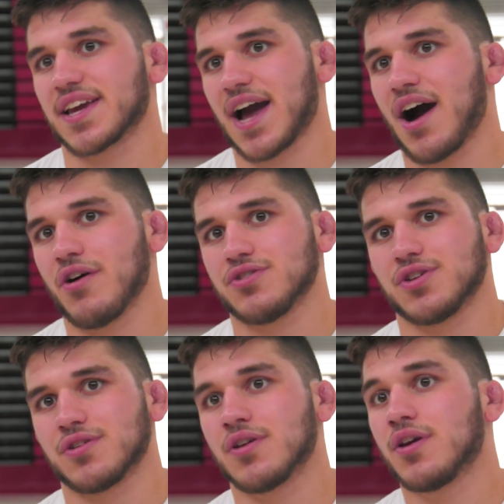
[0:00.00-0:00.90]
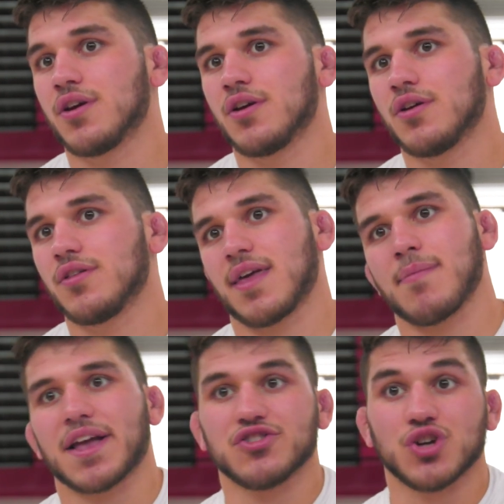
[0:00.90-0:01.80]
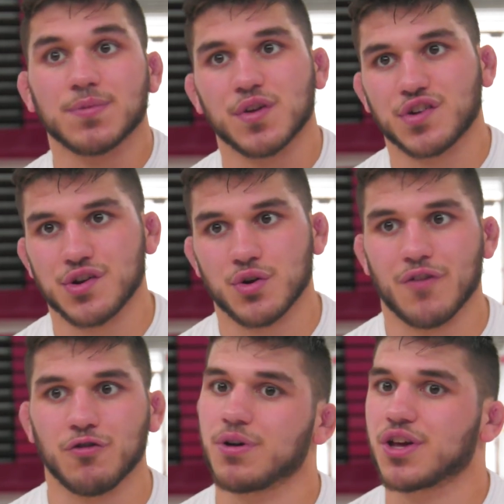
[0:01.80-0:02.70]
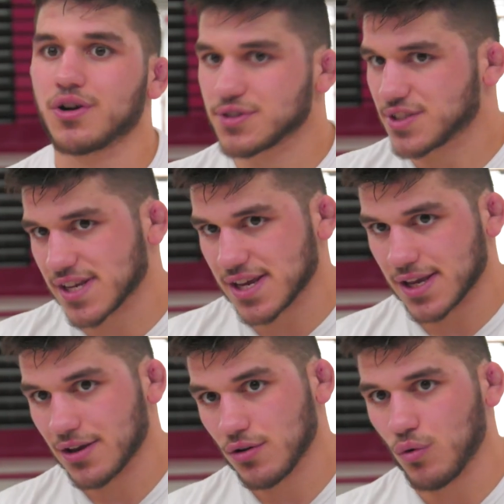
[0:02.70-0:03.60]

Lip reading: in college and they make a jump to the senior level, but you don't see